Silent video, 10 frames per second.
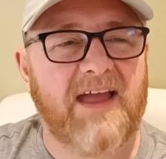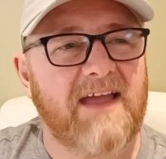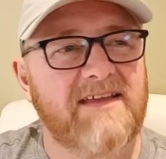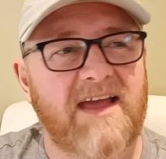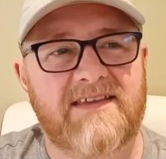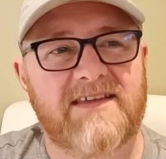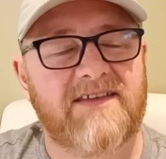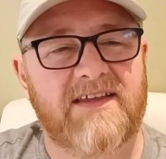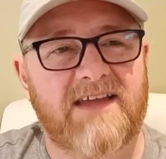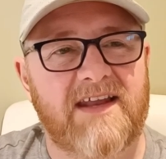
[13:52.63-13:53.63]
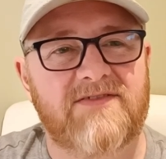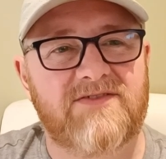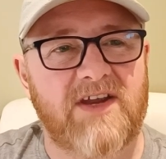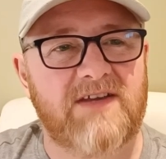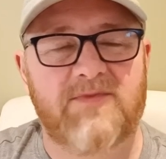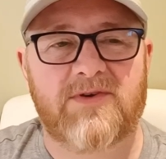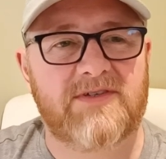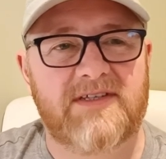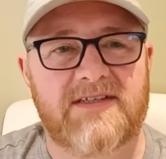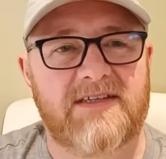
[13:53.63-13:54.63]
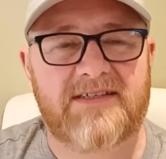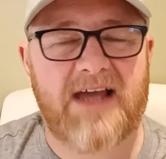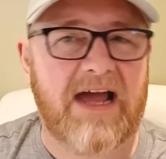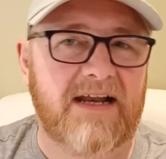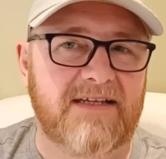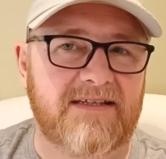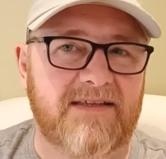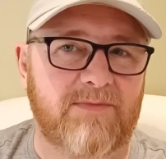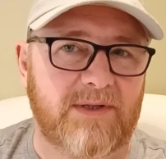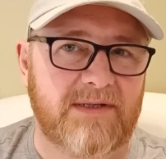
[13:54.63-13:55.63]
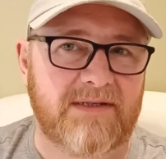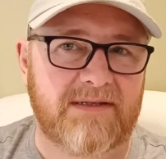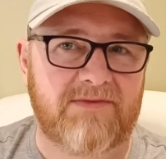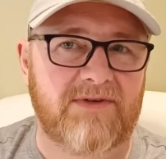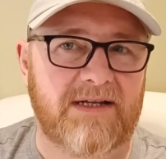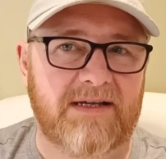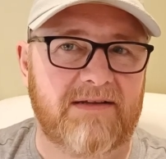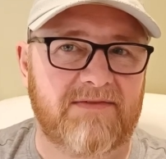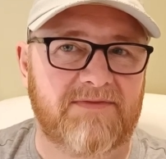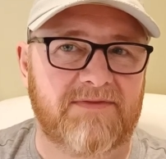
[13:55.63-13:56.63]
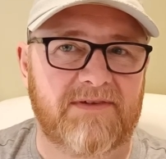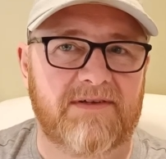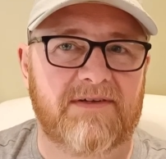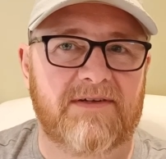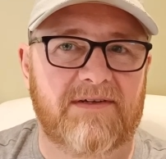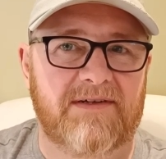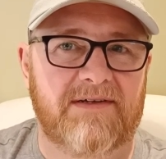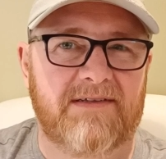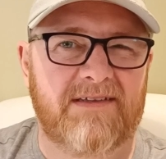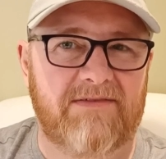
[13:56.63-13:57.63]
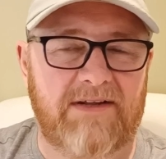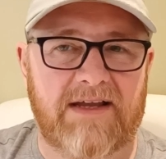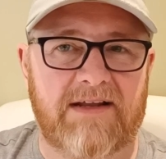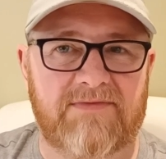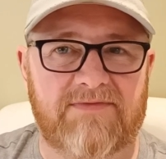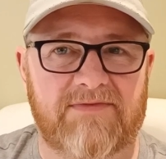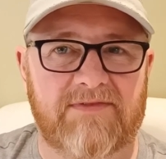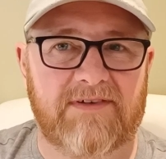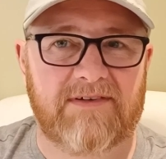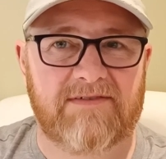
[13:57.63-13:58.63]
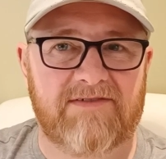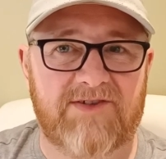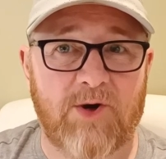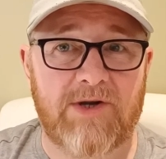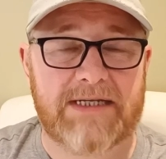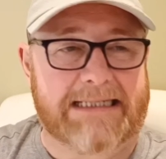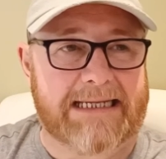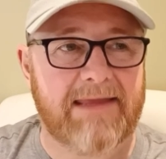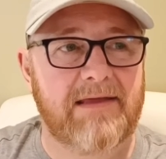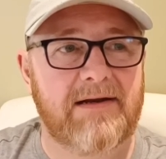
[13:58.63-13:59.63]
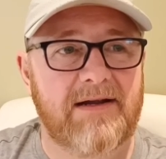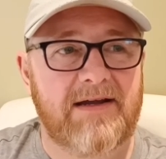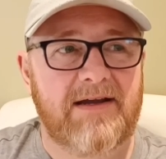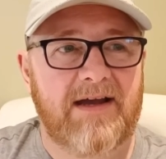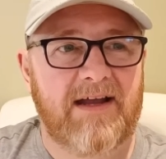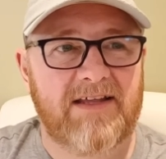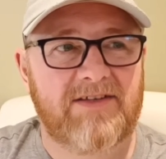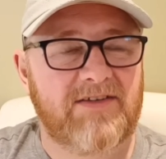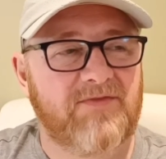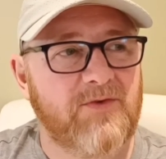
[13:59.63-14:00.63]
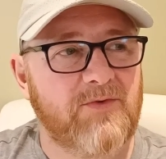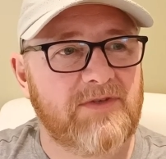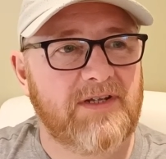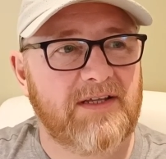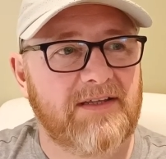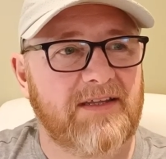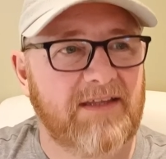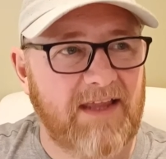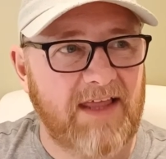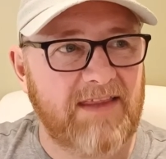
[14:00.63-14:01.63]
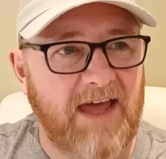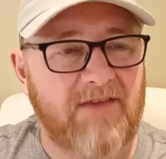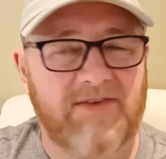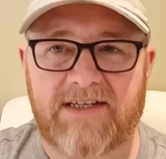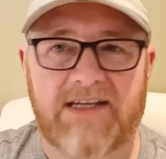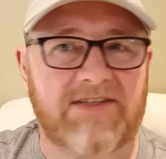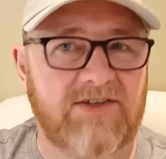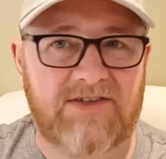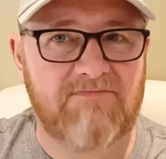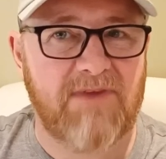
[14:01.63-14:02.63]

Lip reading: It's kind of strange because the tannins and the bitterness are really kind of joined together, and it just feels like the aftertaste just